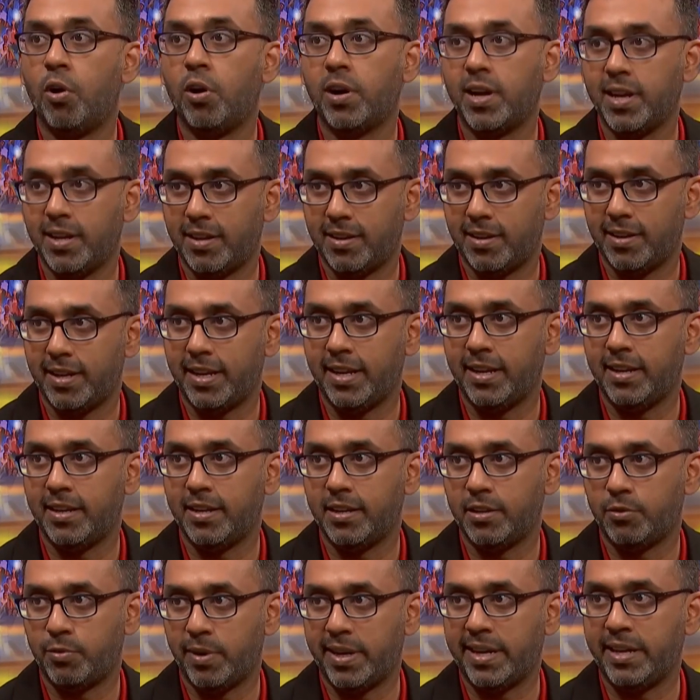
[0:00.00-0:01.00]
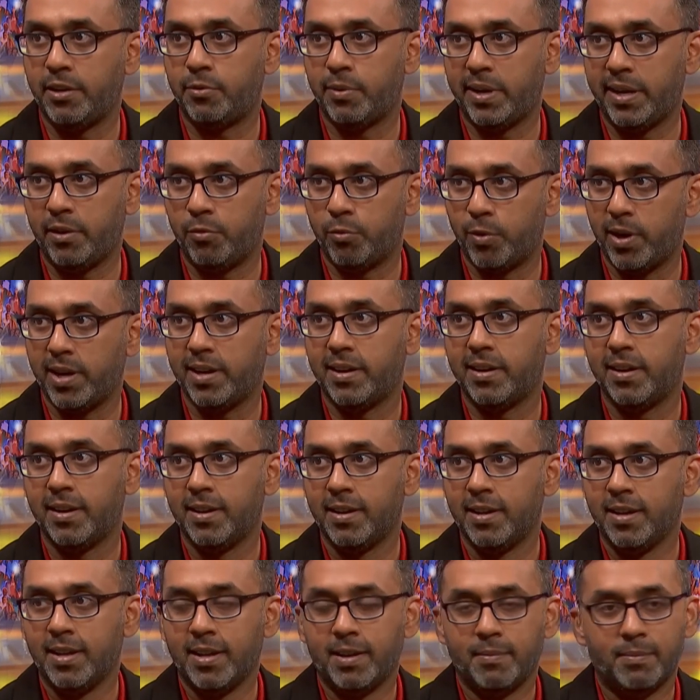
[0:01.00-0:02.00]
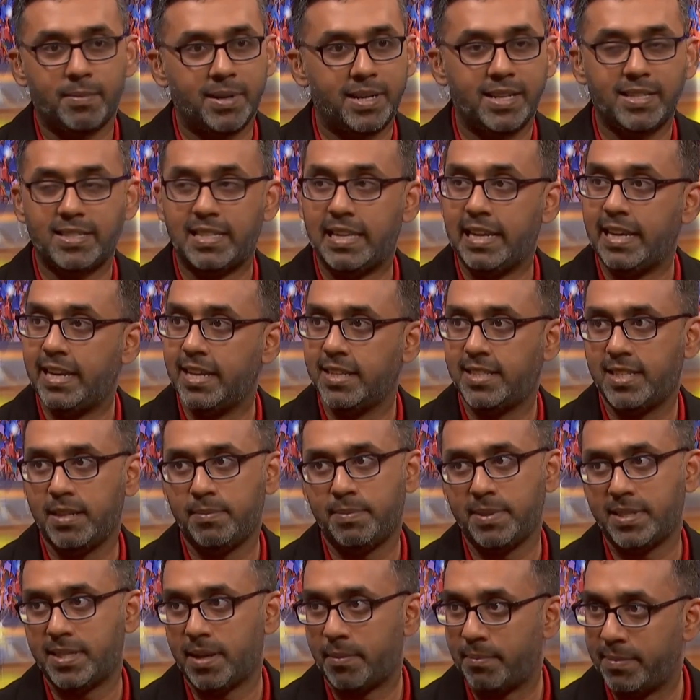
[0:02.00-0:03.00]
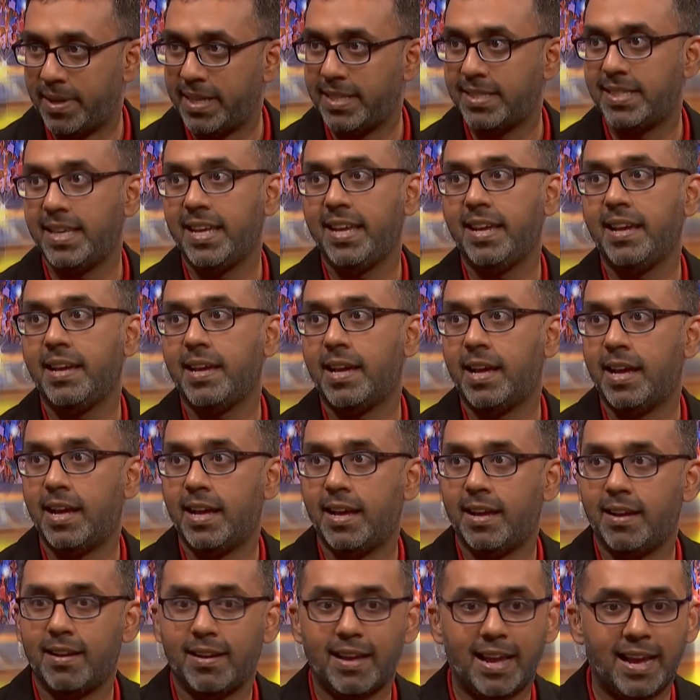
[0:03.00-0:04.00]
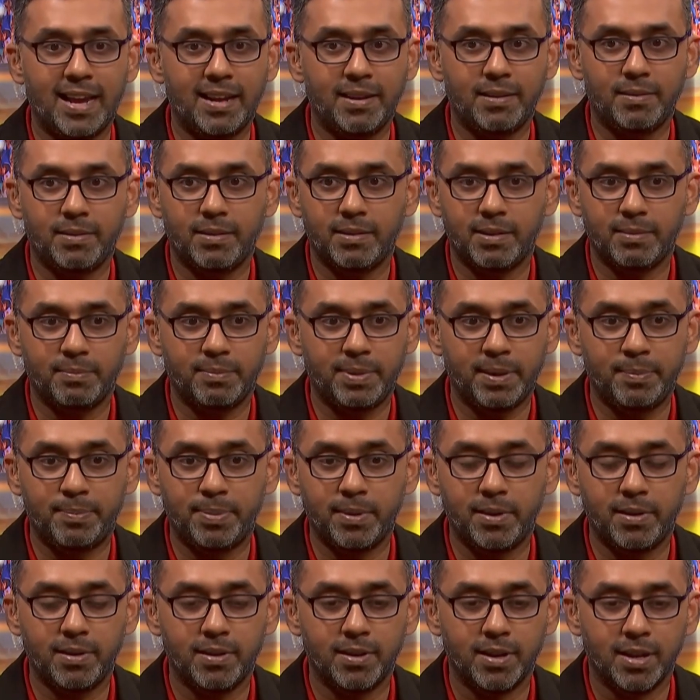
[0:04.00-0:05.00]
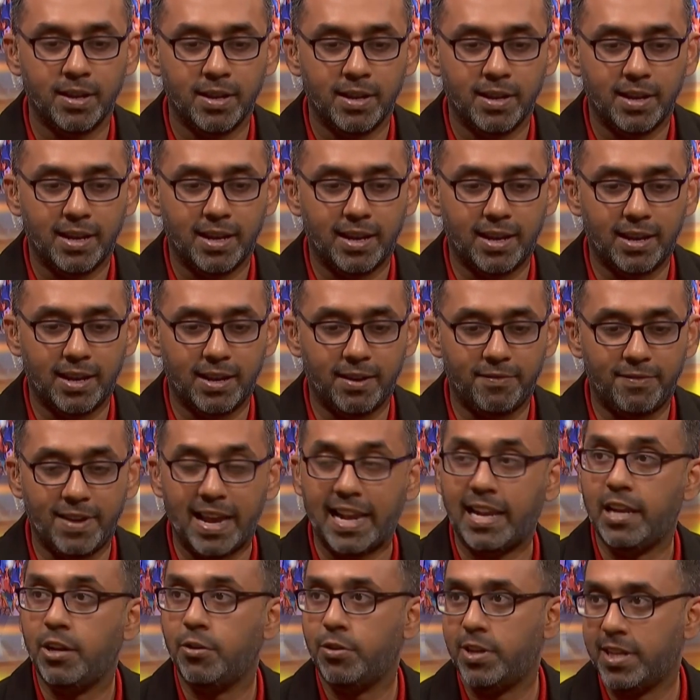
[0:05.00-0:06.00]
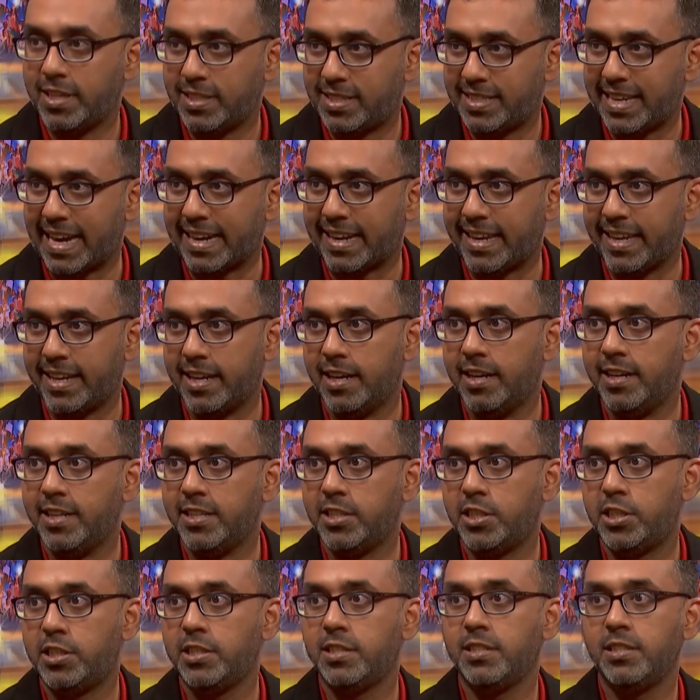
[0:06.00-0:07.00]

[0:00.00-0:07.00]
Owen Morgan in 2021. But his leadership is amazing and people valued his tactical